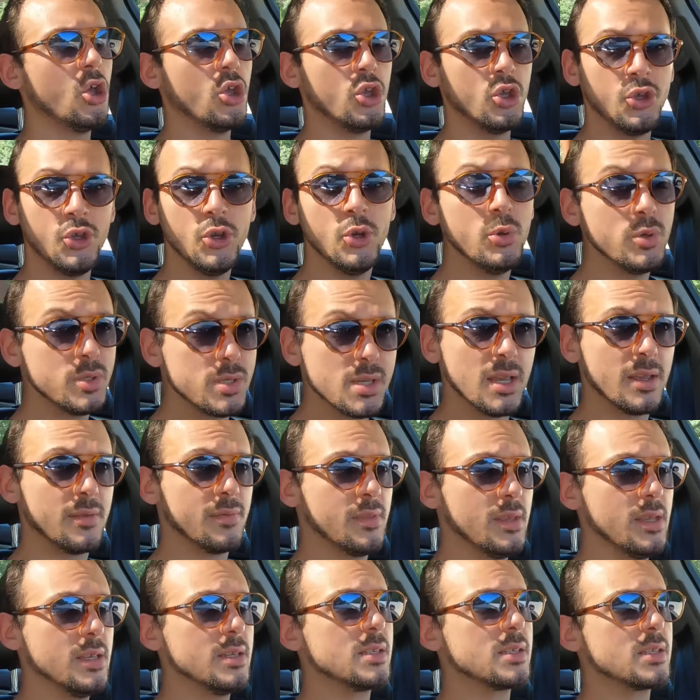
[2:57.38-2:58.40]

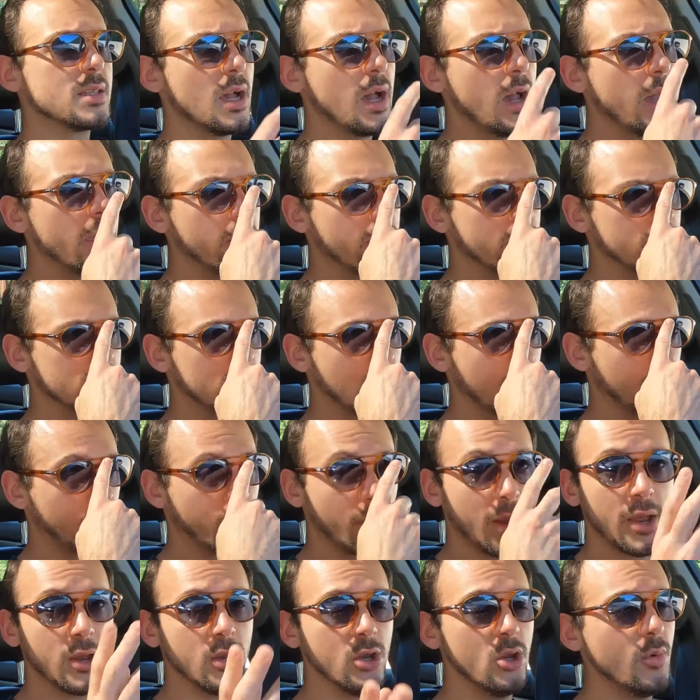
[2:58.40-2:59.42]
using these tires, like
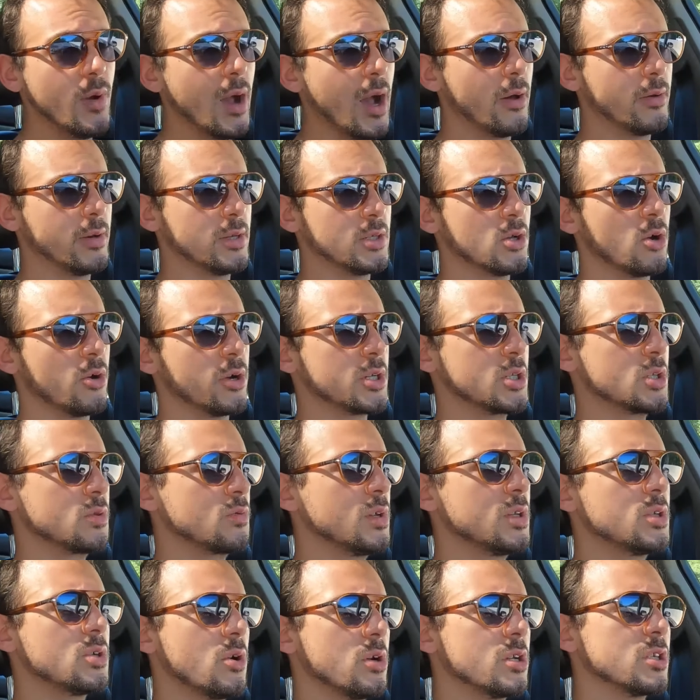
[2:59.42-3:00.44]
brand new Audis,
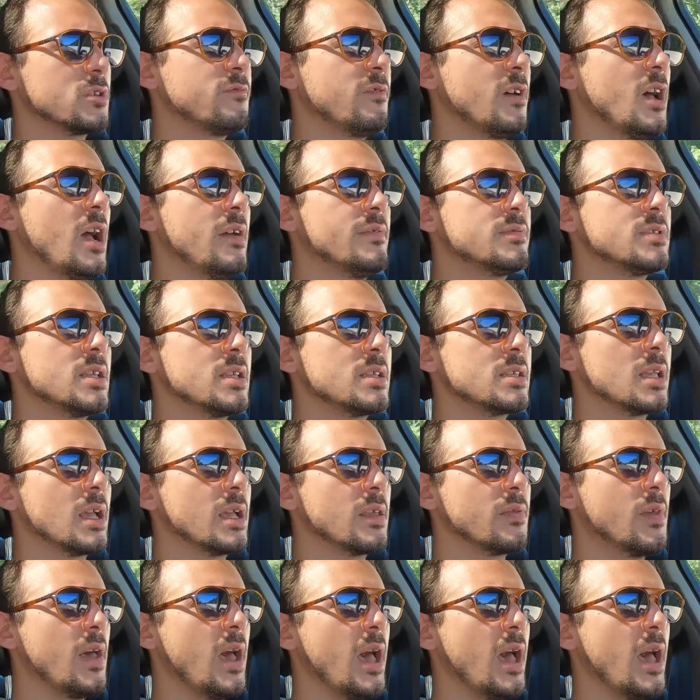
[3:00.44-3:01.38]
RS3s, RS5s, things like